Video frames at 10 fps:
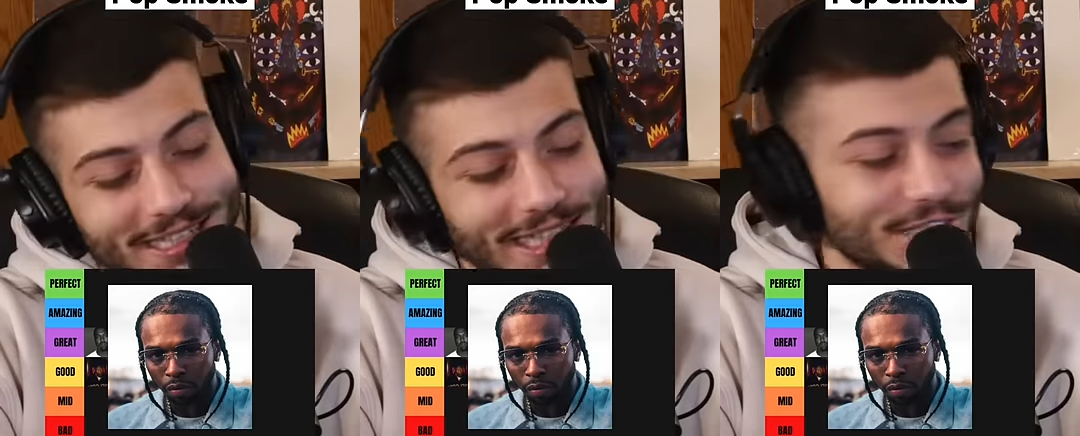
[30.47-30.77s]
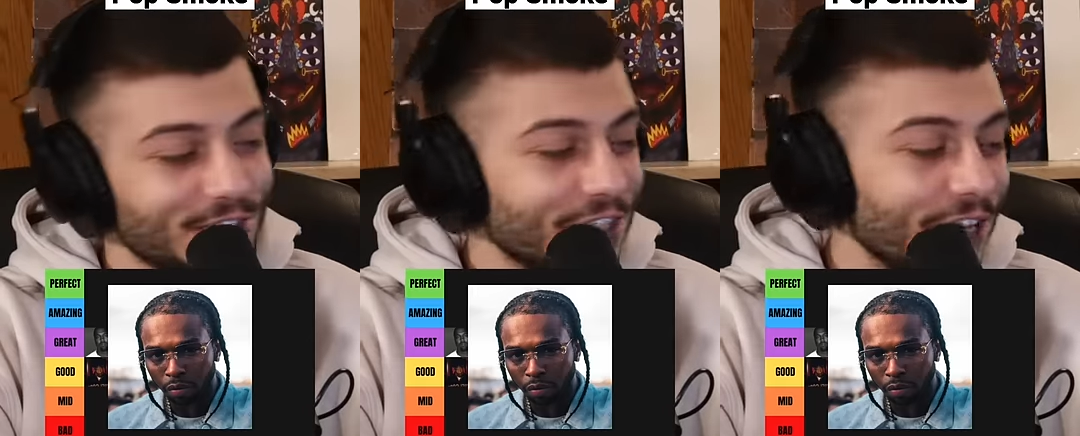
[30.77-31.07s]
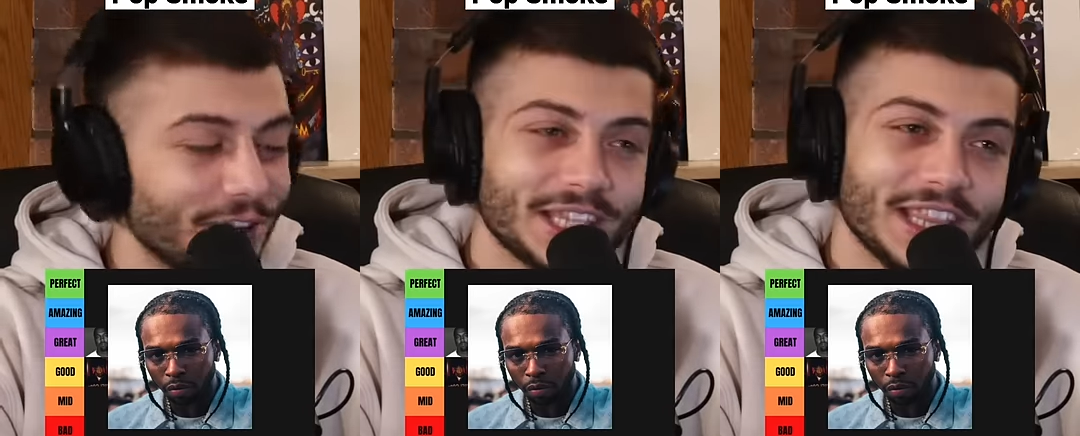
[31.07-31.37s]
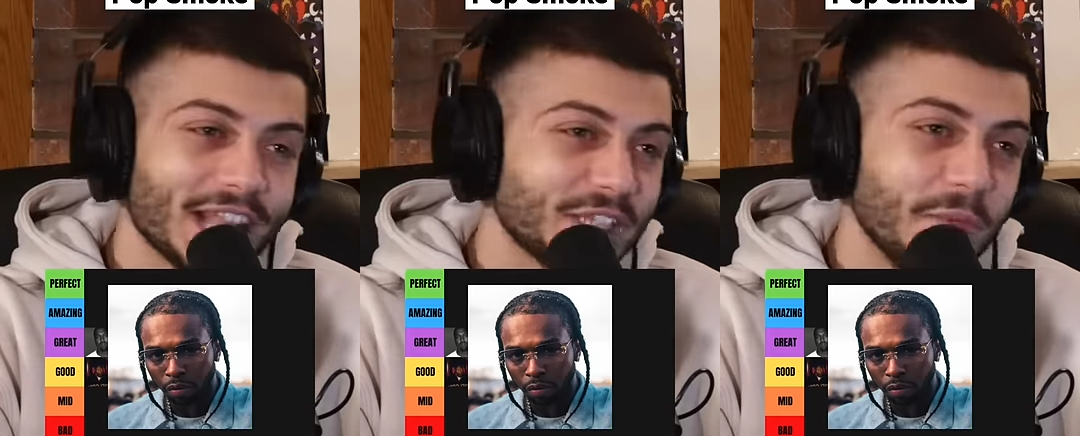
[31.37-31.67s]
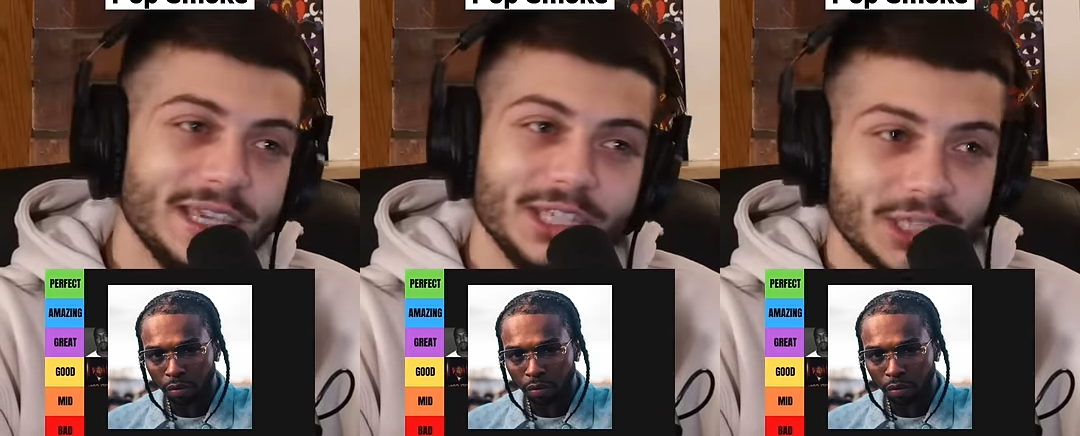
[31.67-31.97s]
Speaker 1: legendary. That, that's
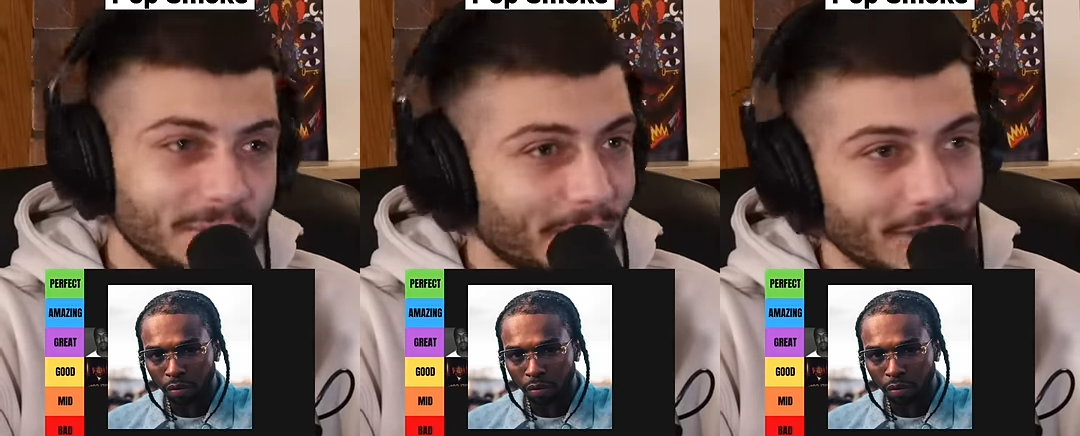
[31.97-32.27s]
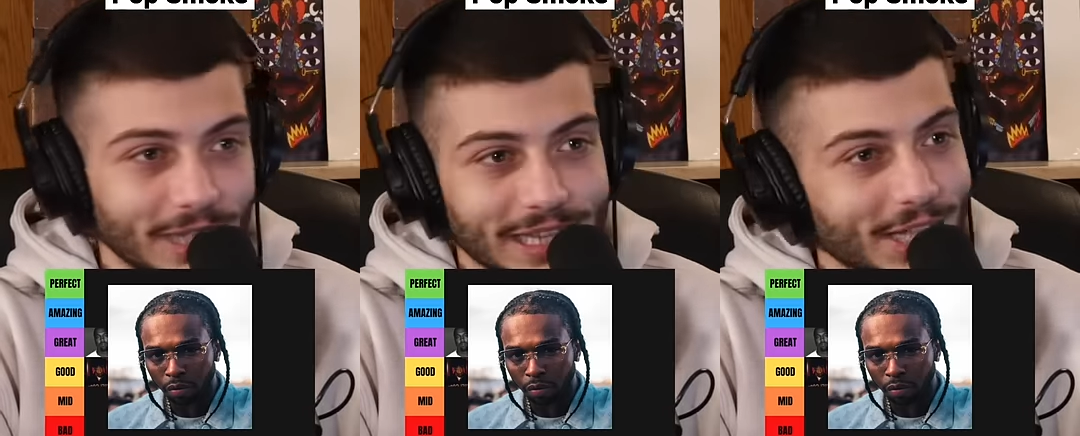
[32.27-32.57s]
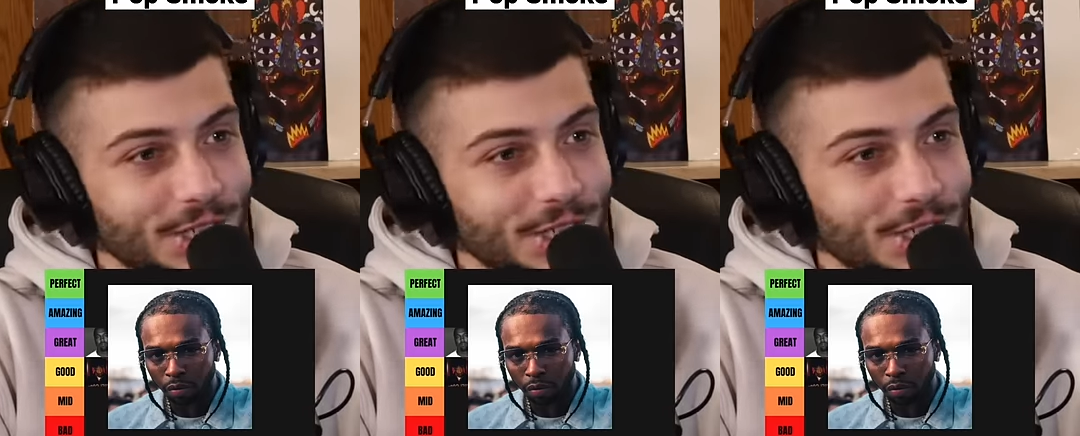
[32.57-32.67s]
amazing, bro. Like that's